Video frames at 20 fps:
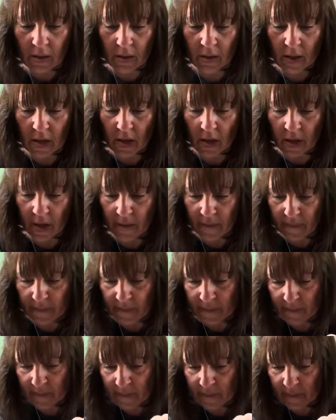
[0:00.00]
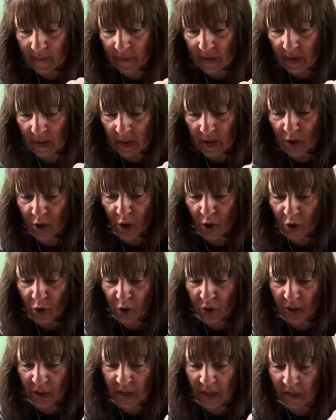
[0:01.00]
Yeah, it's not
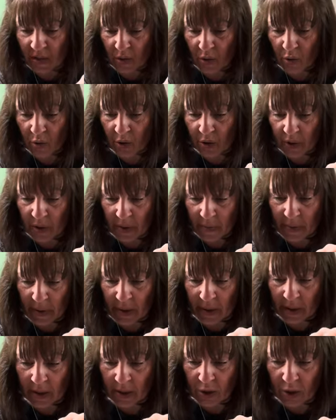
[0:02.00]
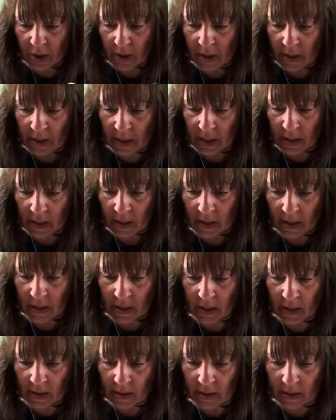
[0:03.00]
just Tesco's that package this like
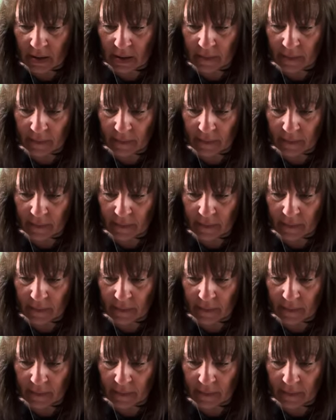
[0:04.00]
this.